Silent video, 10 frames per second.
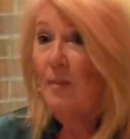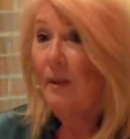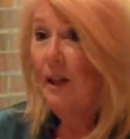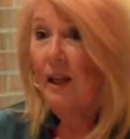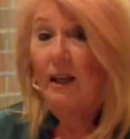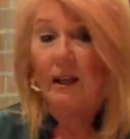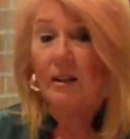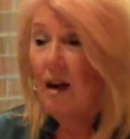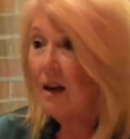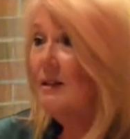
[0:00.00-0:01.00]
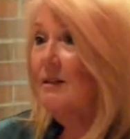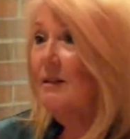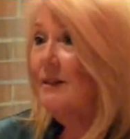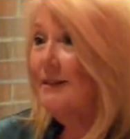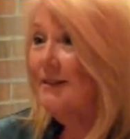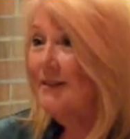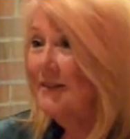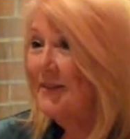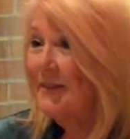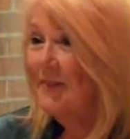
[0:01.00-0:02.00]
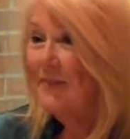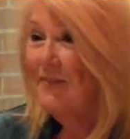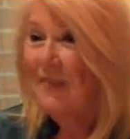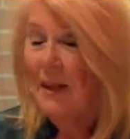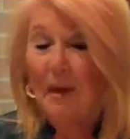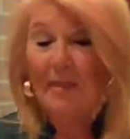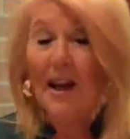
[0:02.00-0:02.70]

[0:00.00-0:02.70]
to play Costas. But